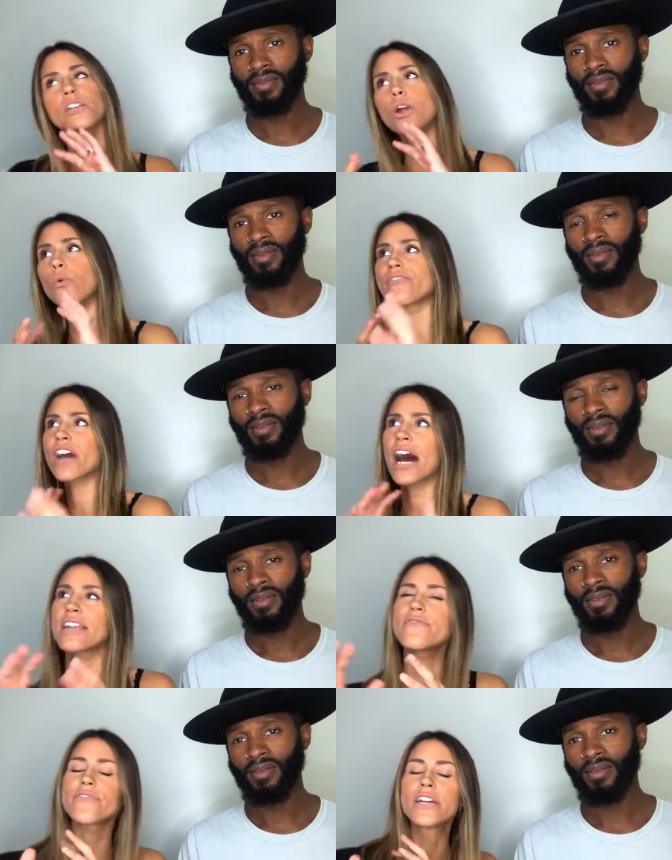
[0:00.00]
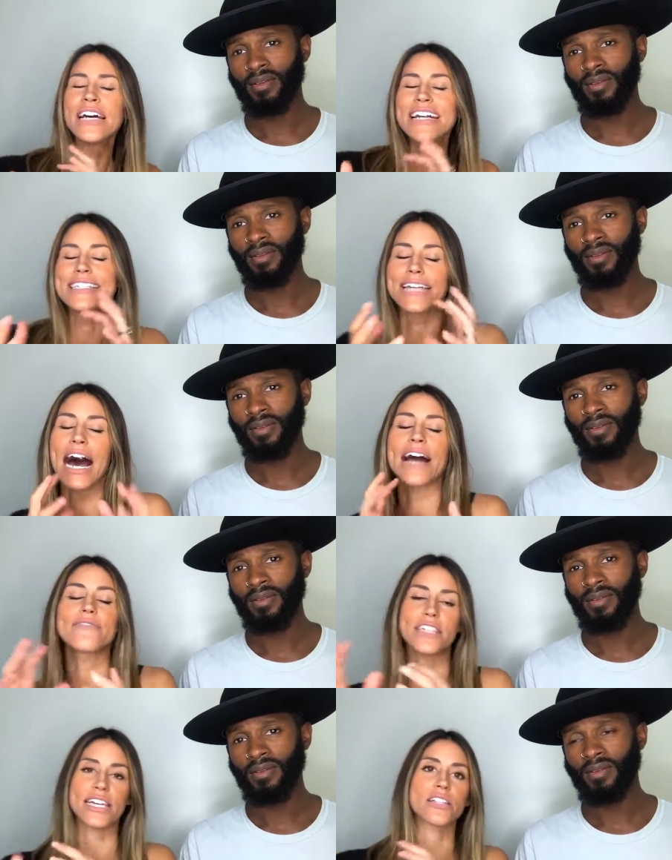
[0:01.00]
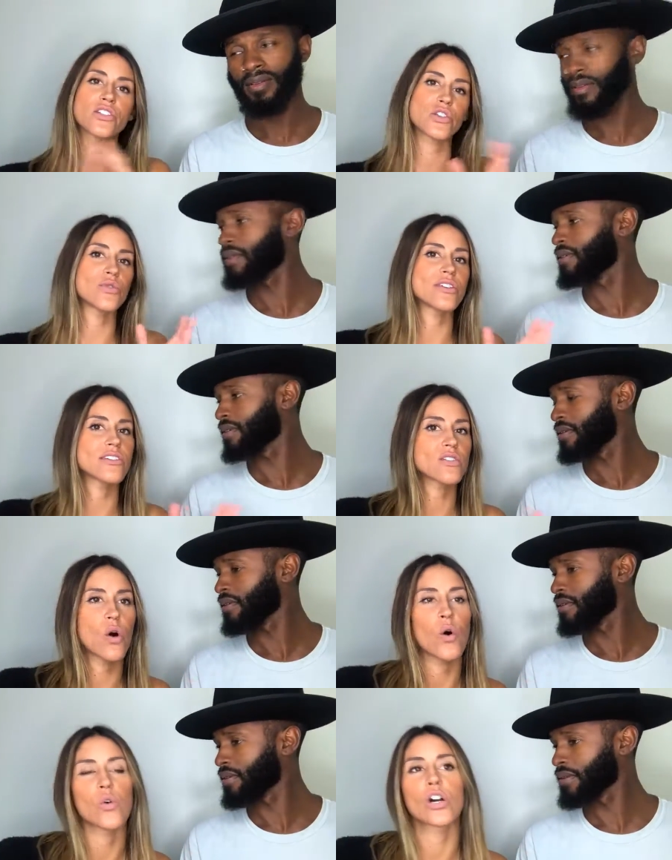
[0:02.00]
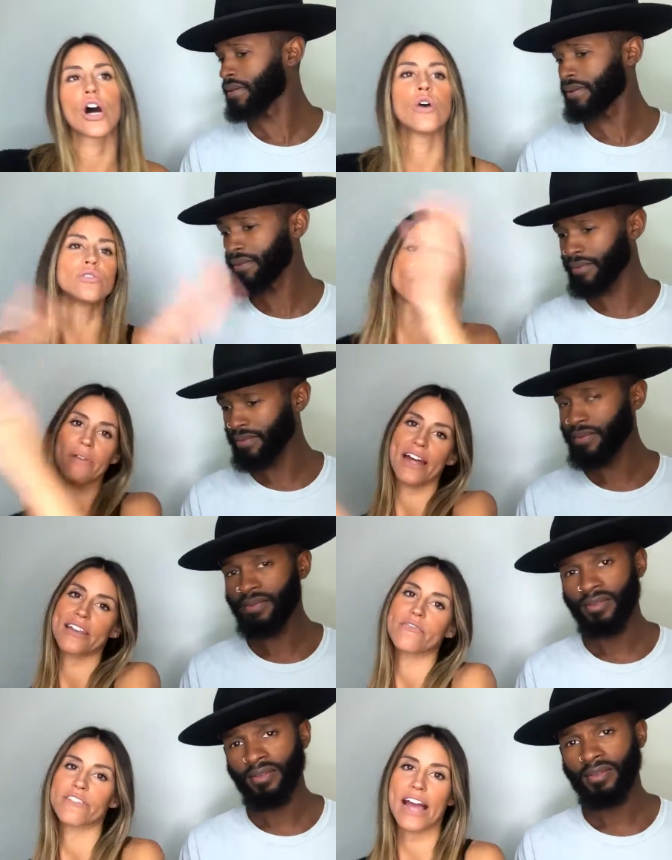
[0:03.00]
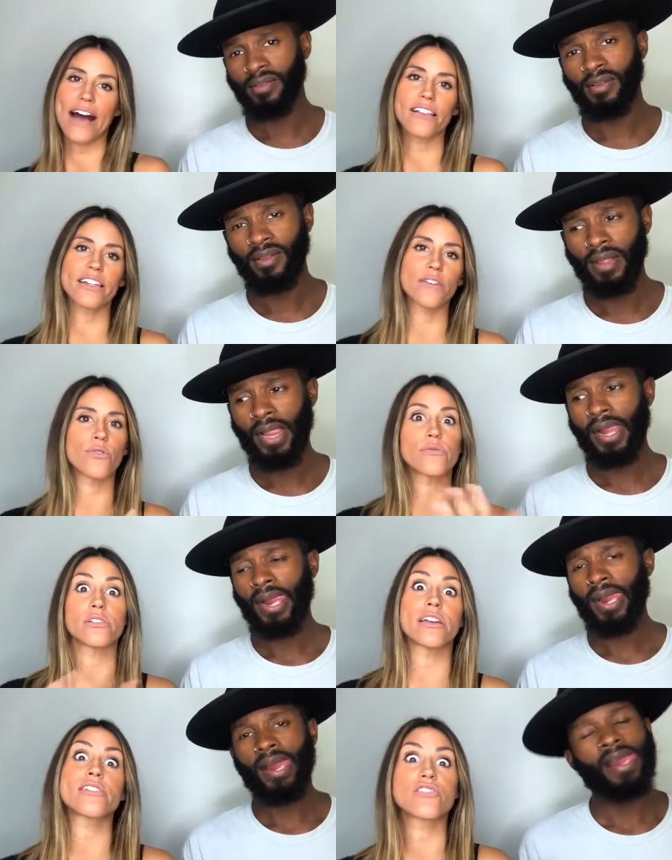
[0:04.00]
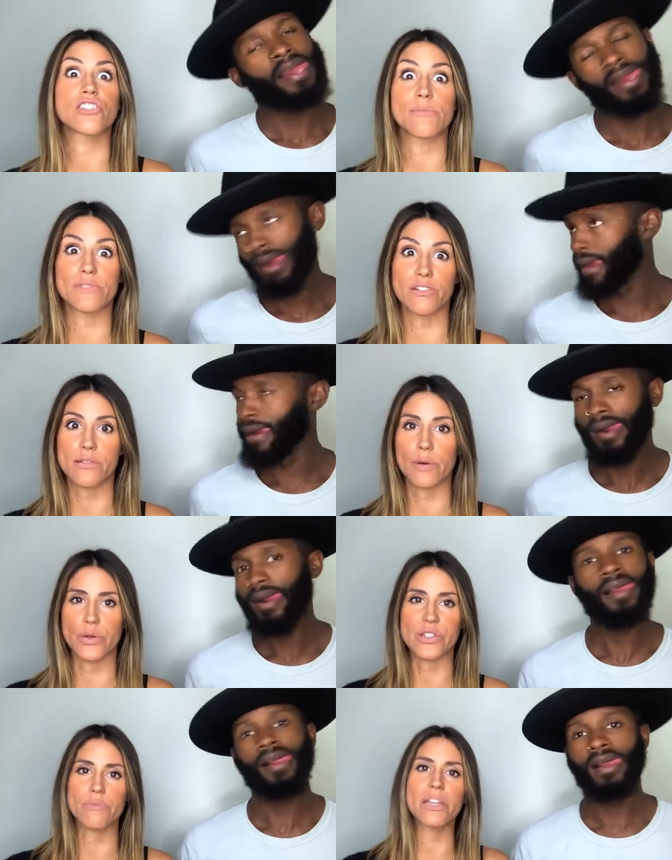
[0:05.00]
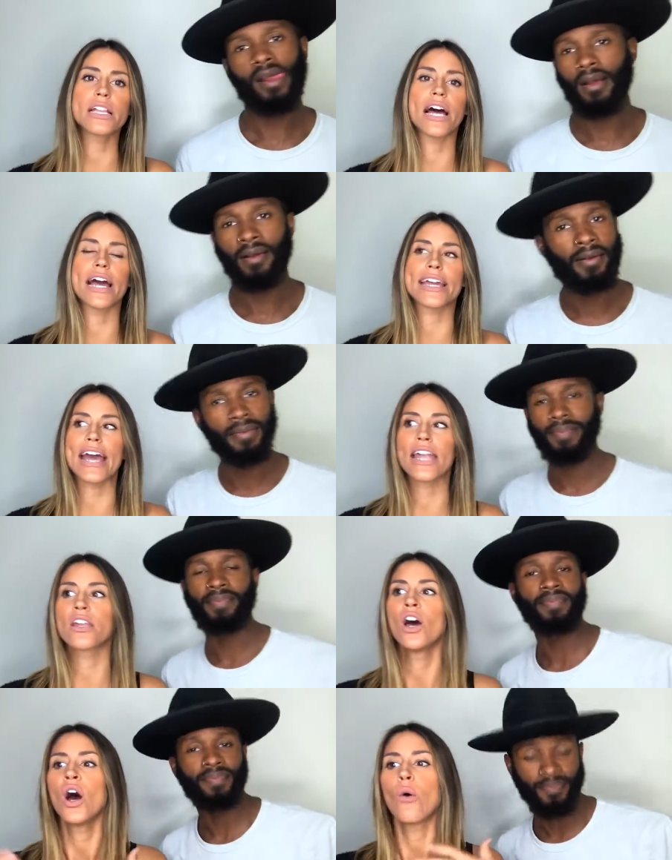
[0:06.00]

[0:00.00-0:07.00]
Speaker 1: you know, we've kind of dived into this whole codependent reality of what relationships are supposed to be like. And